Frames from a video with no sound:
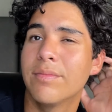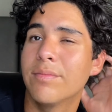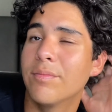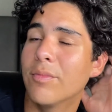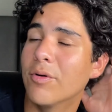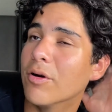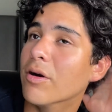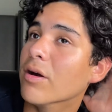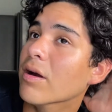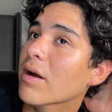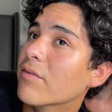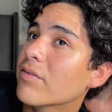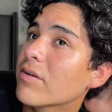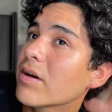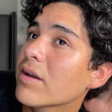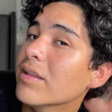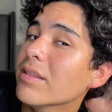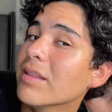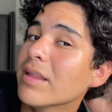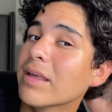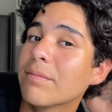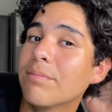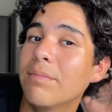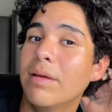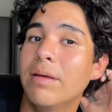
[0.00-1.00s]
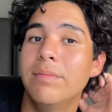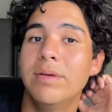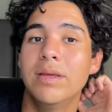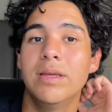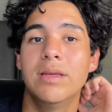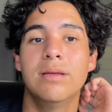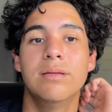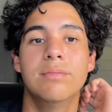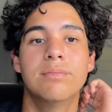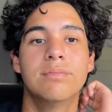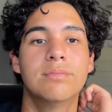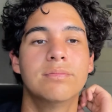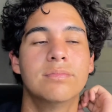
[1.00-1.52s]
more. I've gotten like
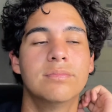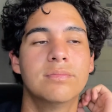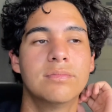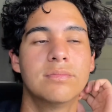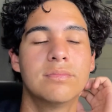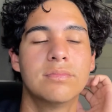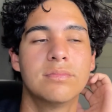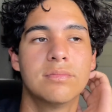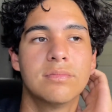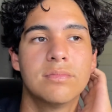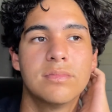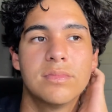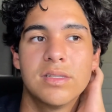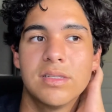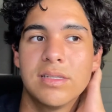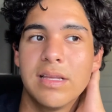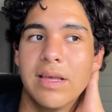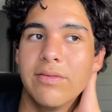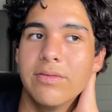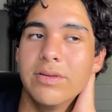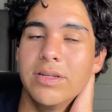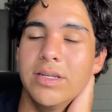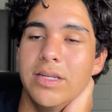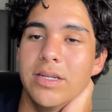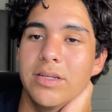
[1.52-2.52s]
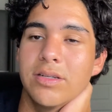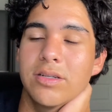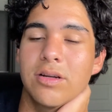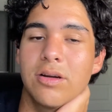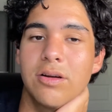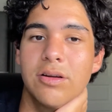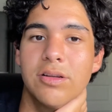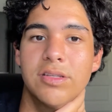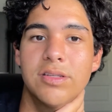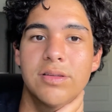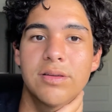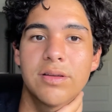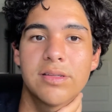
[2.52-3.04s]
maybe 70-ish
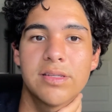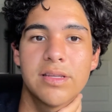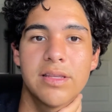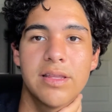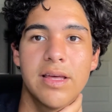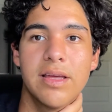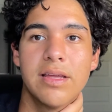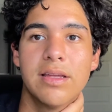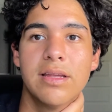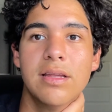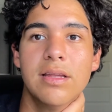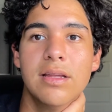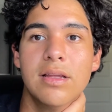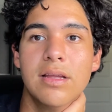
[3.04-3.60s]
cards because of that.